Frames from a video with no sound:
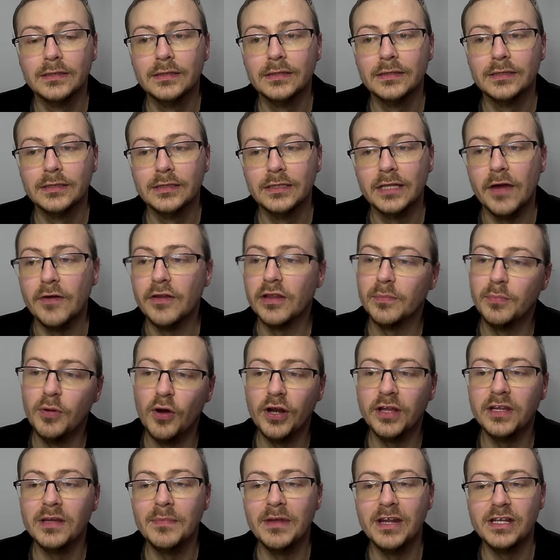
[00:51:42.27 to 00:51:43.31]
There is a point in
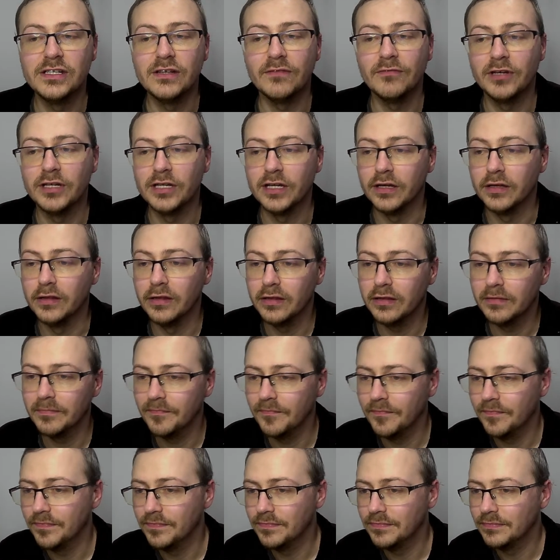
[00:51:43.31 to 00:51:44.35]
diminishing returns.
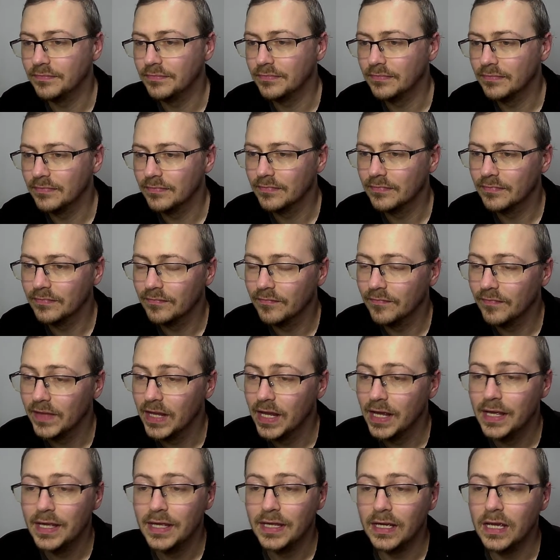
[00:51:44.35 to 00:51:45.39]

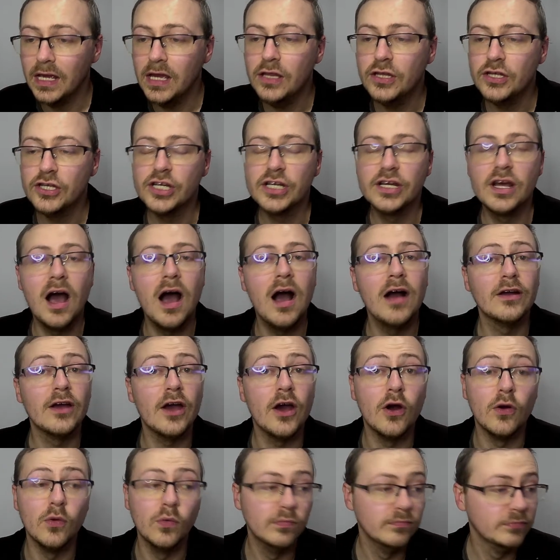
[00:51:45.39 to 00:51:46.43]
East
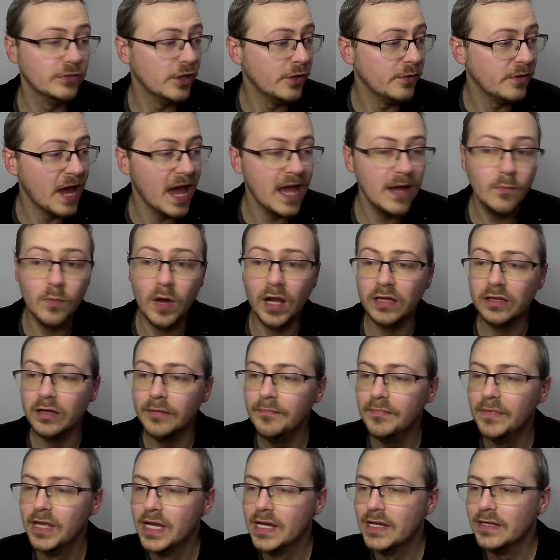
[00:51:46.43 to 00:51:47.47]
Chicago, new name, welcome.
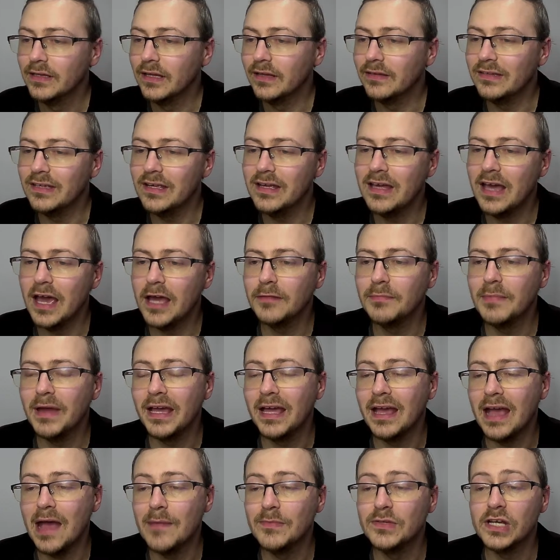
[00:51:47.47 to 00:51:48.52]
Says TK is making
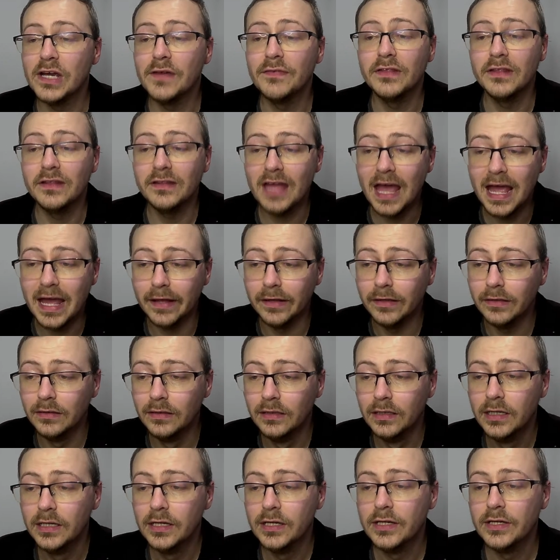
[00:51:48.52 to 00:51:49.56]
MJF stale.
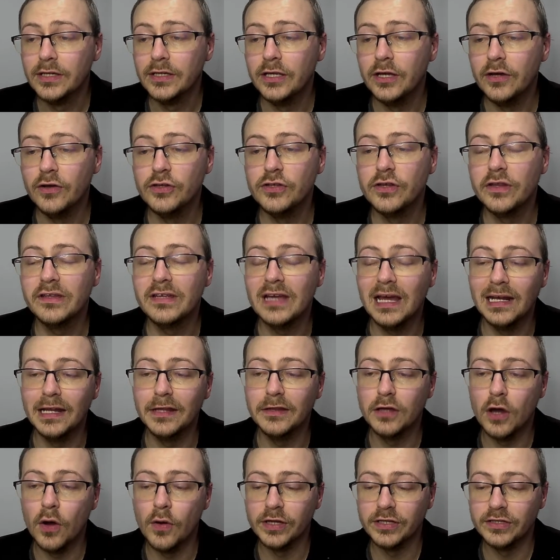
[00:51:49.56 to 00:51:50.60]
You can just tell he's
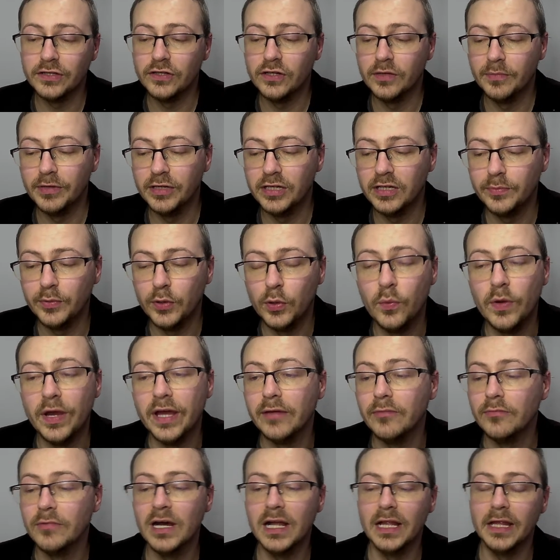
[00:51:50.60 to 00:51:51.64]
going to WWE.
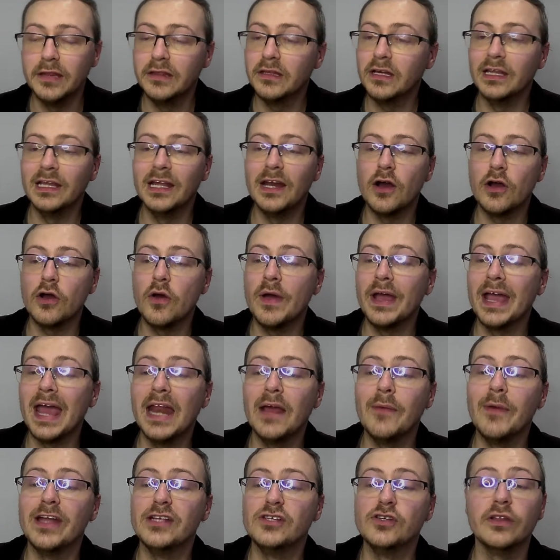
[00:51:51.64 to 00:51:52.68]
Well, he's certainly not going anywhere
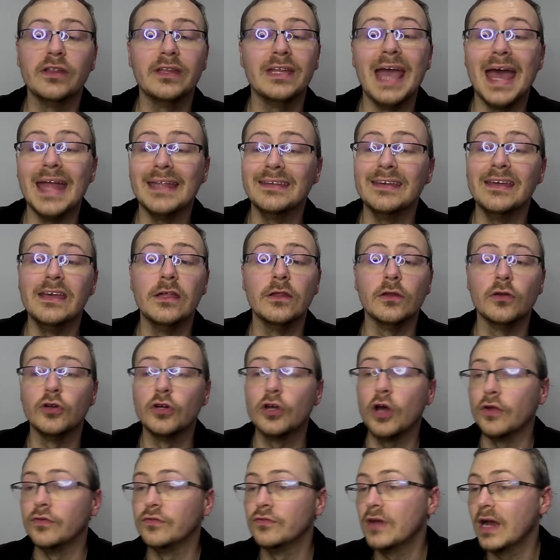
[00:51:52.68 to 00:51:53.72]
just yet. He is under
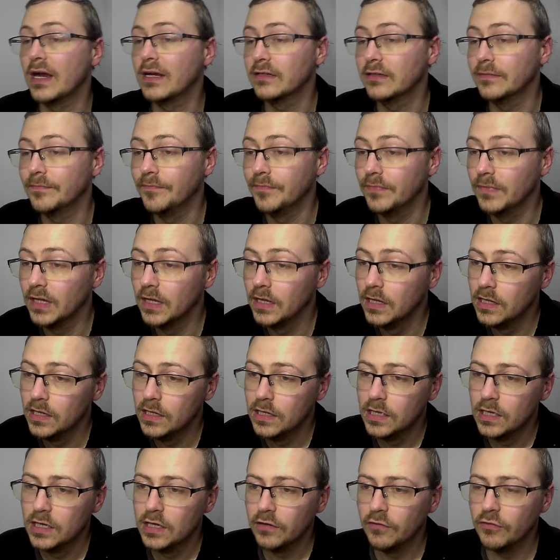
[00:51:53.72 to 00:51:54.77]
contract.
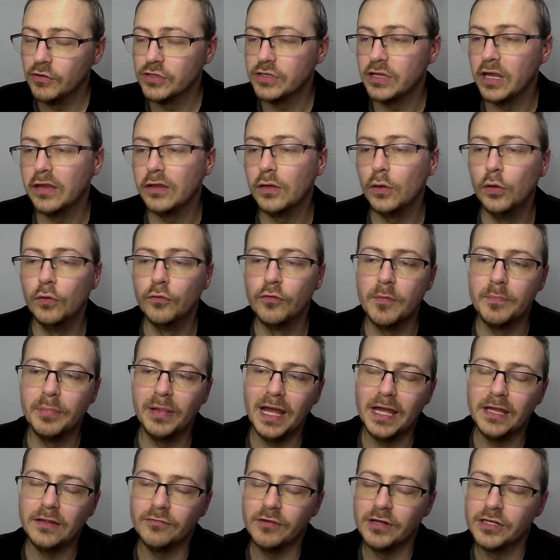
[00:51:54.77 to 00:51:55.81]
Kush says he will replace
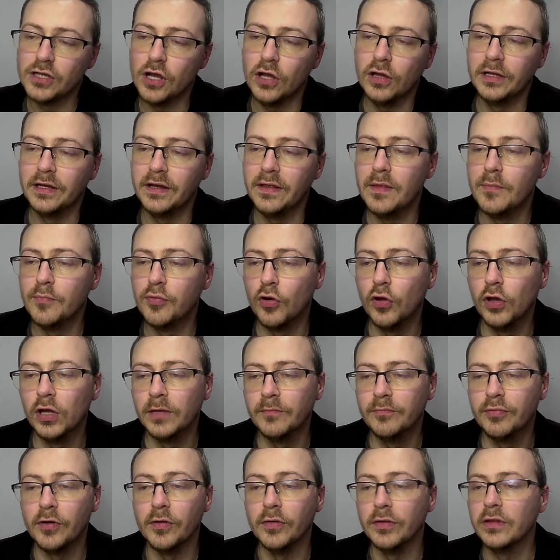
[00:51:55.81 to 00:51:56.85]
Rich Holland and the Brawling
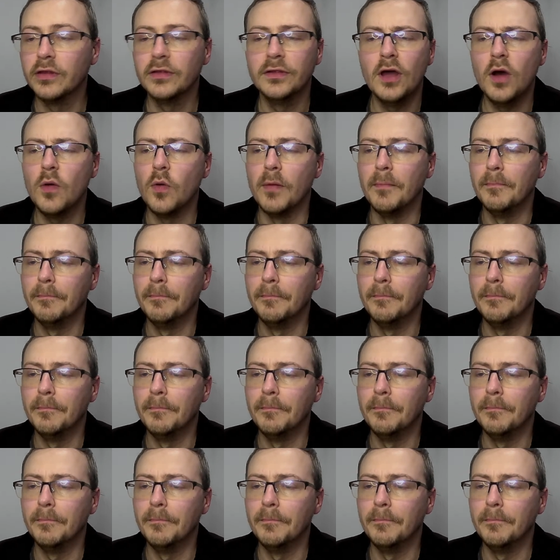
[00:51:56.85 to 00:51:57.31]
Brutes. No one.